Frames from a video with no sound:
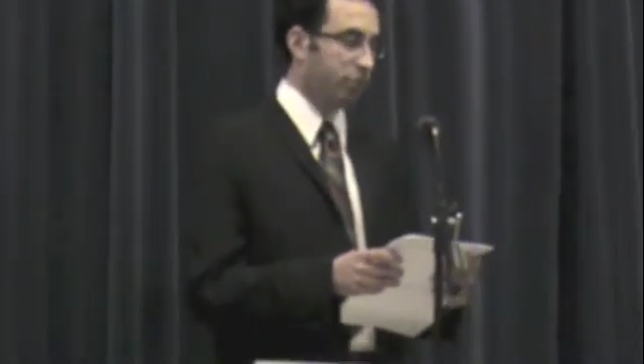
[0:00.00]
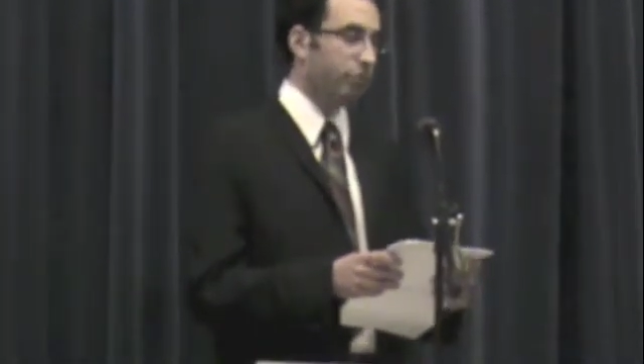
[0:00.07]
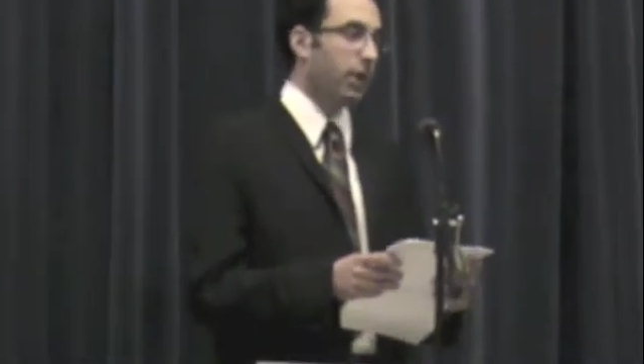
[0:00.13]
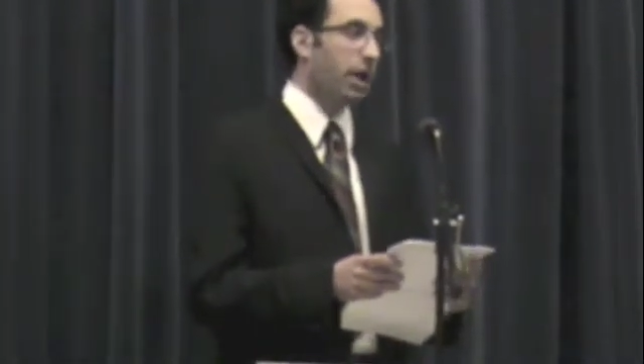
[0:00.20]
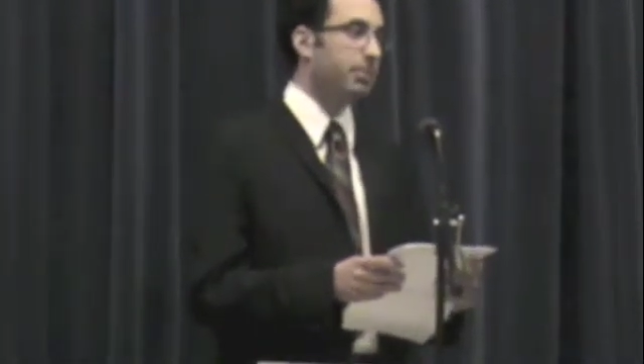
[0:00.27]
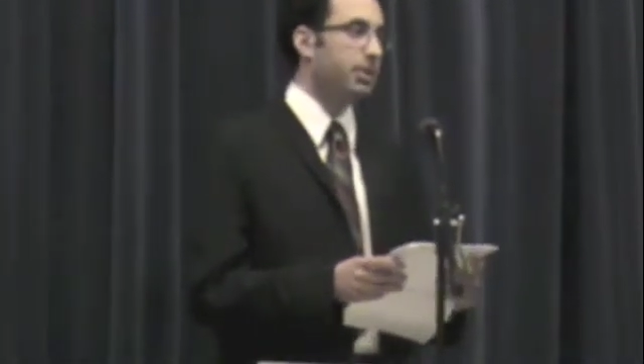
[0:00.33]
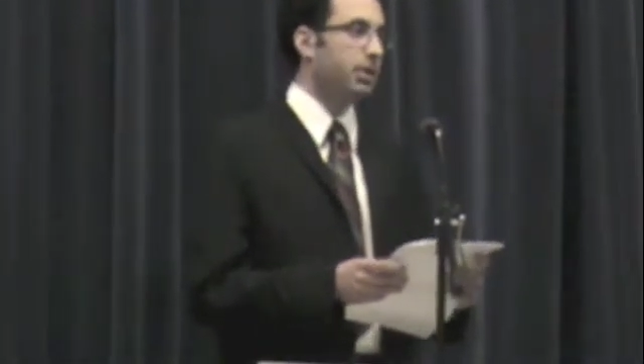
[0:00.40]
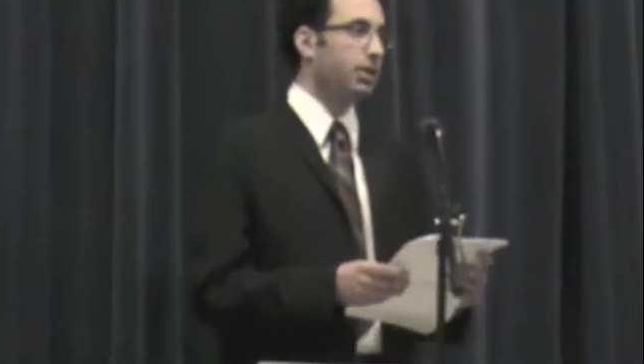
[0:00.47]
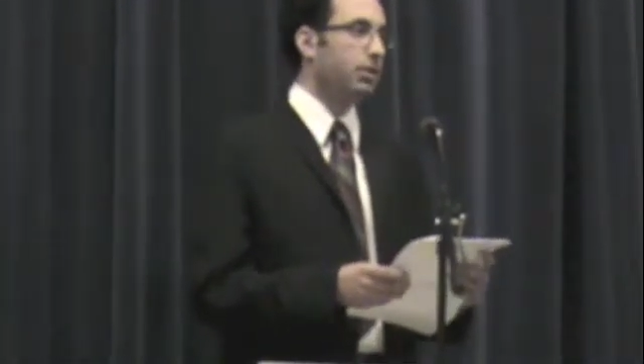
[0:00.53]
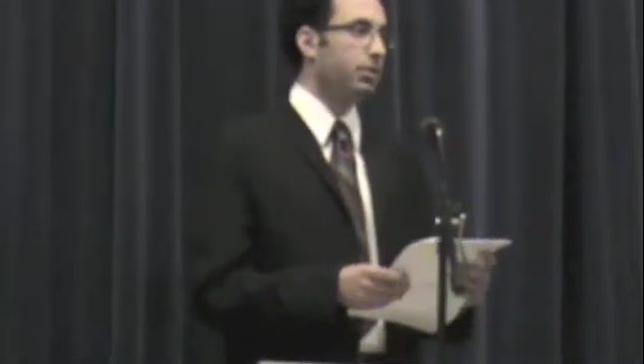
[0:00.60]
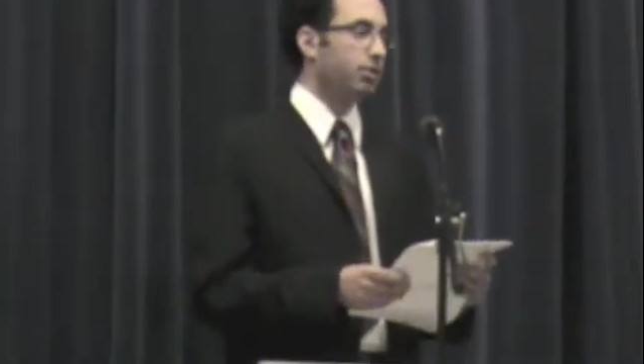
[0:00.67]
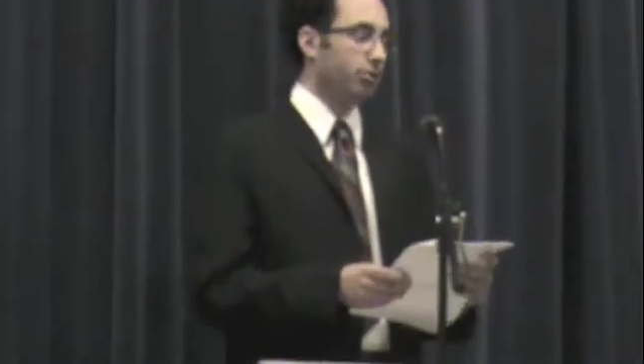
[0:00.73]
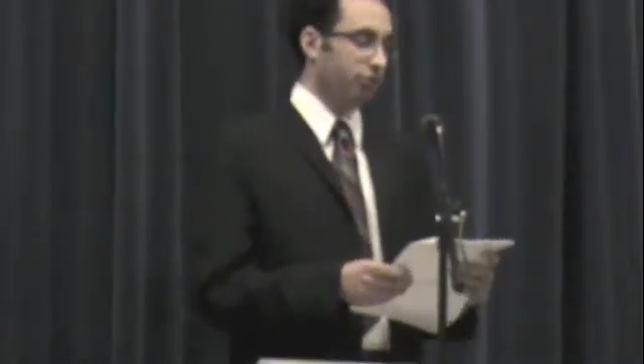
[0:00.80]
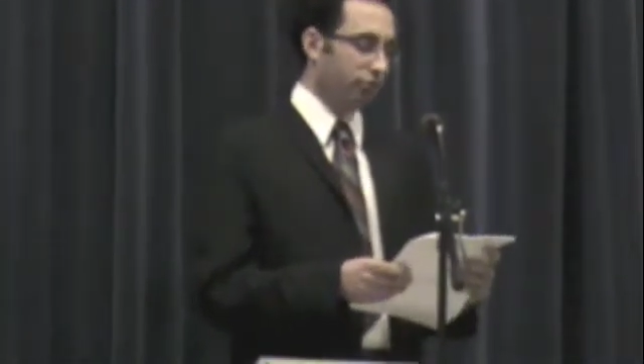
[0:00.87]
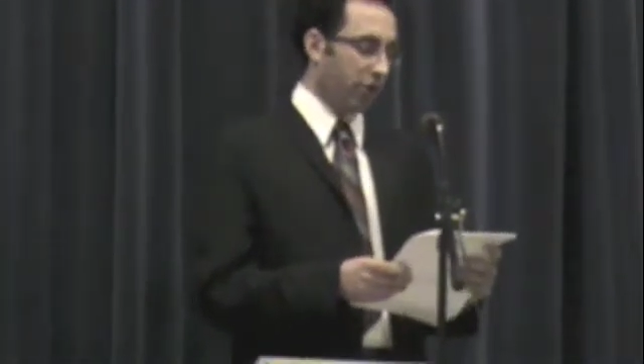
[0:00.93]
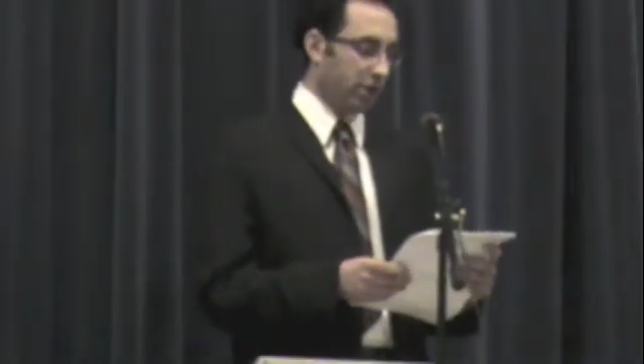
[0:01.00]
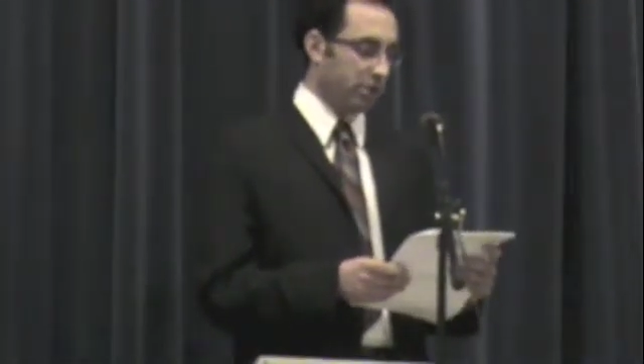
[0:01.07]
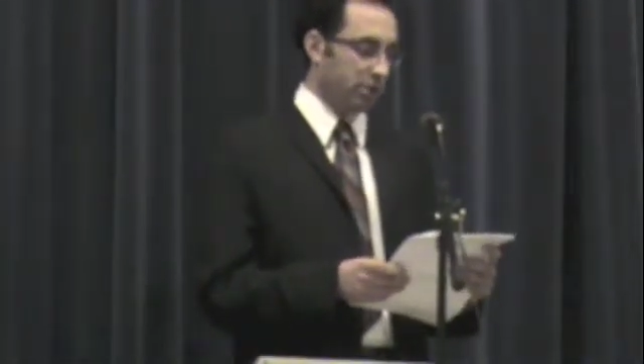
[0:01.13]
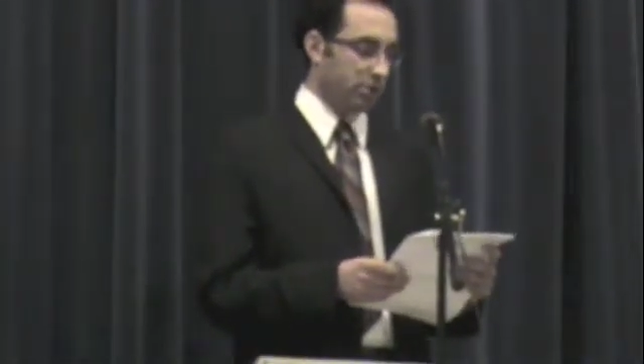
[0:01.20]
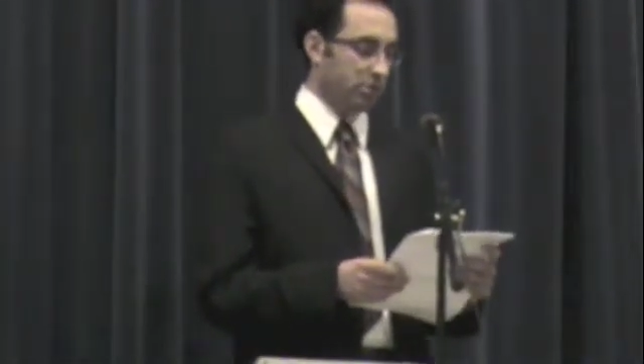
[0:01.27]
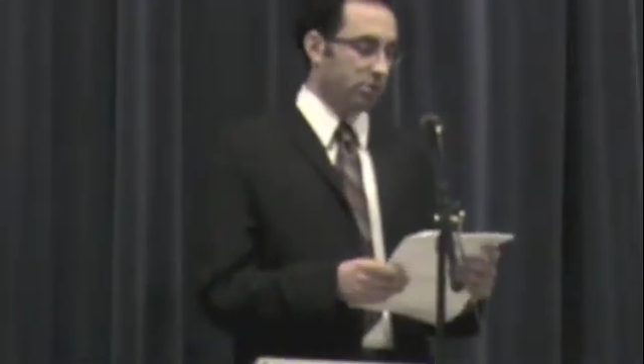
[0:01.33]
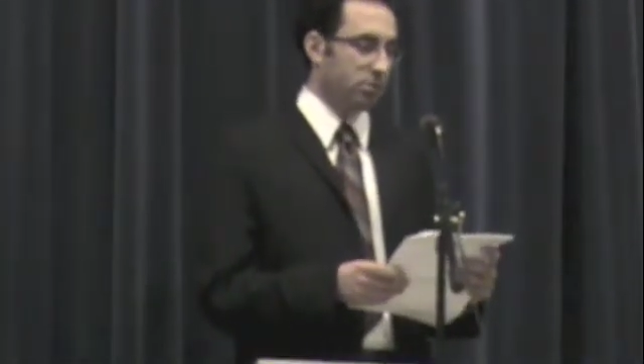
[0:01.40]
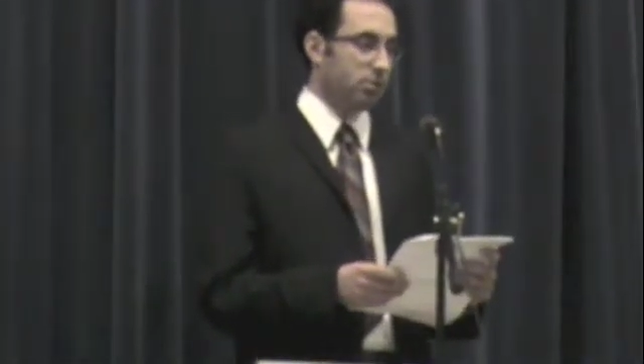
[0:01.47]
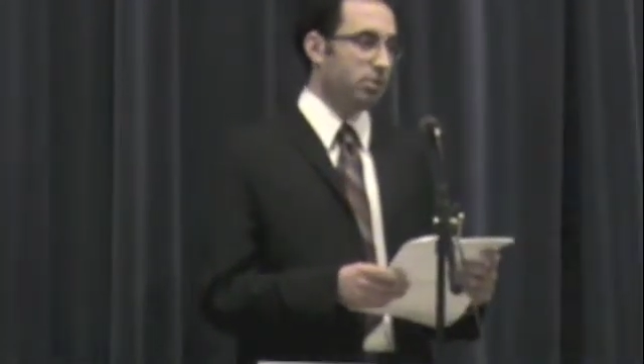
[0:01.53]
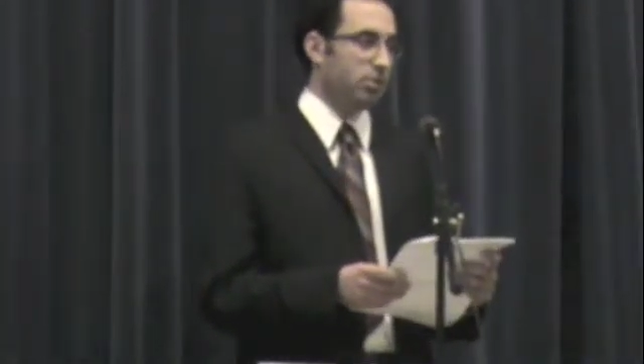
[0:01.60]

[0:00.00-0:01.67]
family, friends,